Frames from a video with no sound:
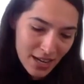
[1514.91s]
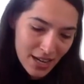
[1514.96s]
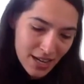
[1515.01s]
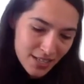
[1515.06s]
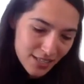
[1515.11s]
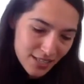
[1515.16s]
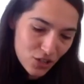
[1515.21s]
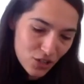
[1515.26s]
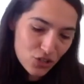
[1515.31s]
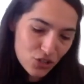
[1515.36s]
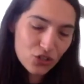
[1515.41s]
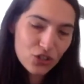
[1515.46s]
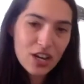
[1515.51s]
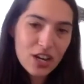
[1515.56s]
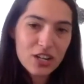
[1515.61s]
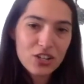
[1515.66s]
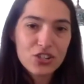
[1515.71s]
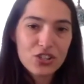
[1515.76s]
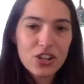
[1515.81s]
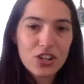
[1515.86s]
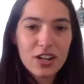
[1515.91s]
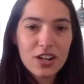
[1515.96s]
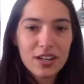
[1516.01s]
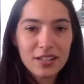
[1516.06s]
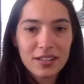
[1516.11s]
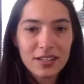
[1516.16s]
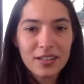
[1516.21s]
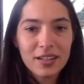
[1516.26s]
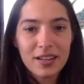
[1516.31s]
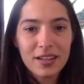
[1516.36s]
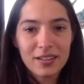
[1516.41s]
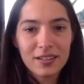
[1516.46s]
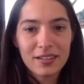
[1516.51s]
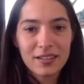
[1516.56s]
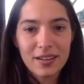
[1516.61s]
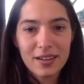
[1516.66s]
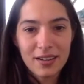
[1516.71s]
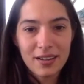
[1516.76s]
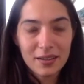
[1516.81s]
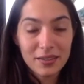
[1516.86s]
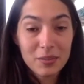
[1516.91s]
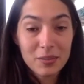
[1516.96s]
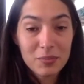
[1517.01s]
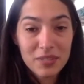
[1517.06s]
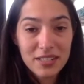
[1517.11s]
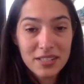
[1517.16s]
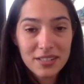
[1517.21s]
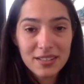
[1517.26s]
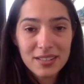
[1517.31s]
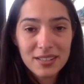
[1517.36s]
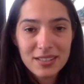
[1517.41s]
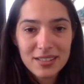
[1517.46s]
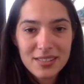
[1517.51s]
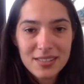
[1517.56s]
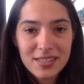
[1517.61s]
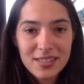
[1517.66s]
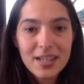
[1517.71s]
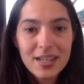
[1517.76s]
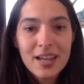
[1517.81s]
Central Asia and the Middle East,